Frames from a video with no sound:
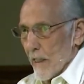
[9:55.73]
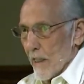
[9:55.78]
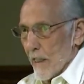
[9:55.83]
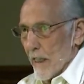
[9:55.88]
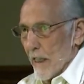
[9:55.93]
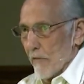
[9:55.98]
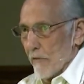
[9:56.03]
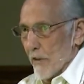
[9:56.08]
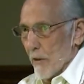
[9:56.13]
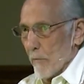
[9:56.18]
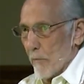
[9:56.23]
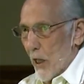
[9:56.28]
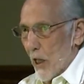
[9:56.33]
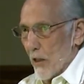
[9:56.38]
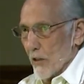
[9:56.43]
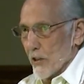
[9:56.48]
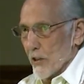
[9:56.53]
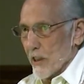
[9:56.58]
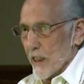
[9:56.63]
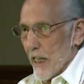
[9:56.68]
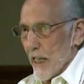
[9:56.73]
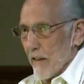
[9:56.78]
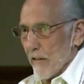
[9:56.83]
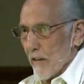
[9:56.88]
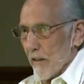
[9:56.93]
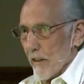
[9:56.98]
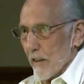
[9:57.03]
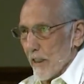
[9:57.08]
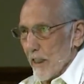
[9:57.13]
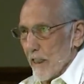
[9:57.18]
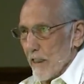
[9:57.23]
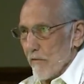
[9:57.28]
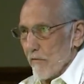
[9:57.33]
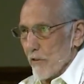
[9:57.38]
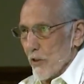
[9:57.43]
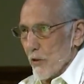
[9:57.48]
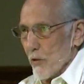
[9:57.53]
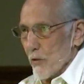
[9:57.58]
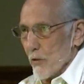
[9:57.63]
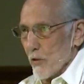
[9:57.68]
If the boss can't leave
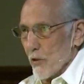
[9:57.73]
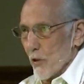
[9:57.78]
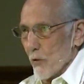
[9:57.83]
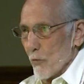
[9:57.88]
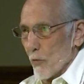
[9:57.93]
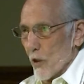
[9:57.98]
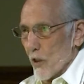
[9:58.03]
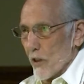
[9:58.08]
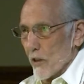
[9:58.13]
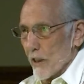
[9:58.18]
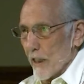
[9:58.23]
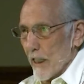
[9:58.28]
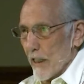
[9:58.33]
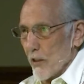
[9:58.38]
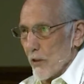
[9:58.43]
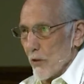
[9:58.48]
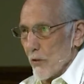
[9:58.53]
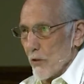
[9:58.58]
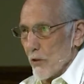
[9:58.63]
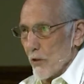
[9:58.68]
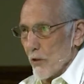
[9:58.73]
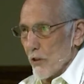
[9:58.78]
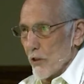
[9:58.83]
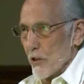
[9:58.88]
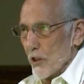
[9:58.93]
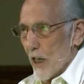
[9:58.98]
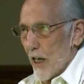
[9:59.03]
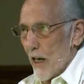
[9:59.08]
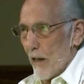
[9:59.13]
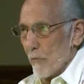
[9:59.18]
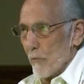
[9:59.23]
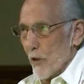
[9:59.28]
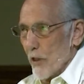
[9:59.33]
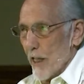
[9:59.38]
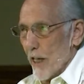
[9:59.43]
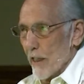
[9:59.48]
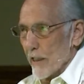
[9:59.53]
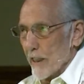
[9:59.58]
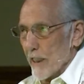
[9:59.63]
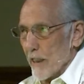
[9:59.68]
you to work and do your job
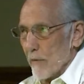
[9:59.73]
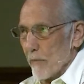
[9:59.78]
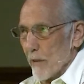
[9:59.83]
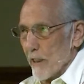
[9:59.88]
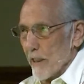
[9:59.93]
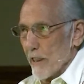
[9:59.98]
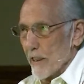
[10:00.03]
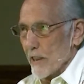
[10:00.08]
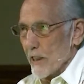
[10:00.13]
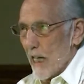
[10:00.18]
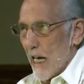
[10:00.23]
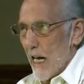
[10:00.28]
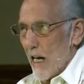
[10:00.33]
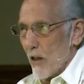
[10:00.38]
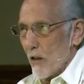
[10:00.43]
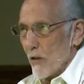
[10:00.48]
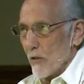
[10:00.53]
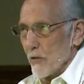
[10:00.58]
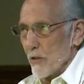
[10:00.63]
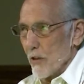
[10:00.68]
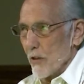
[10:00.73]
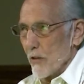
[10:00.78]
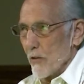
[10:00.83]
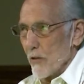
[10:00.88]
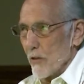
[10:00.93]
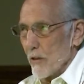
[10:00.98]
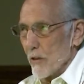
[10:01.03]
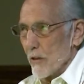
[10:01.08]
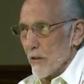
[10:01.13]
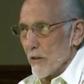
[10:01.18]
without keeping his eye on you,